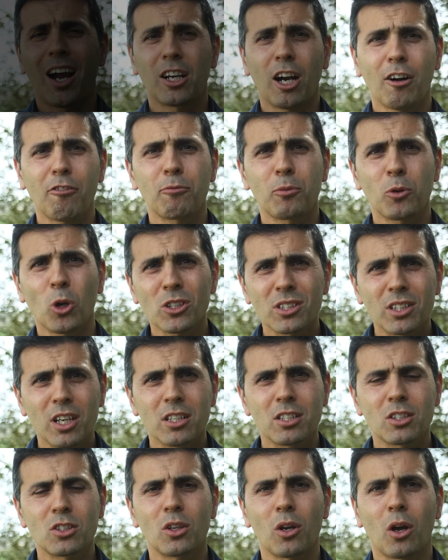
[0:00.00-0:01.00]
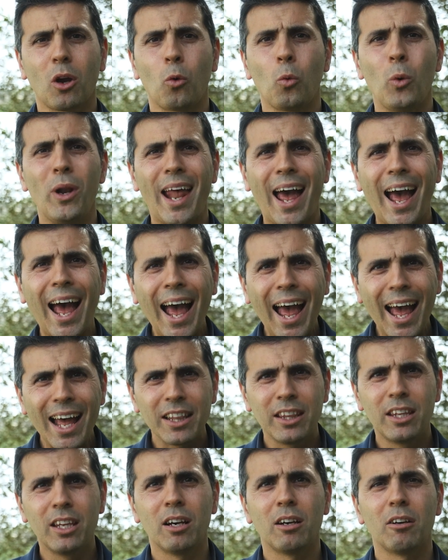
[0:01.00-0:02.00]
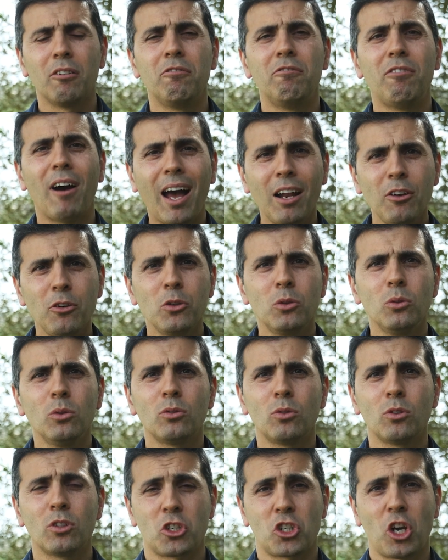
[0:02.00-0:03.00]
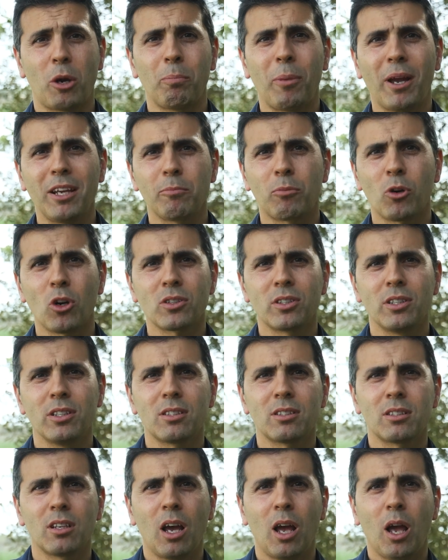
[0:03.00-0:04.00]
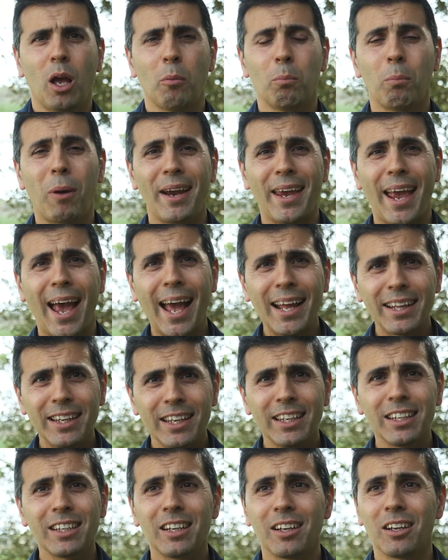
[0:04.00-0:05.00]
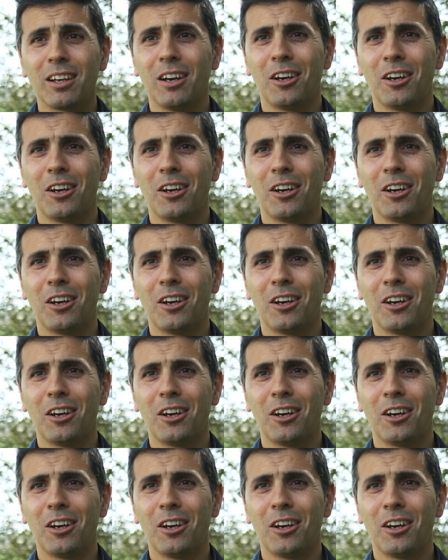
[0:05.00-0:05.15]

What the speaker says: Agrafe process will add value to the champagne process by adding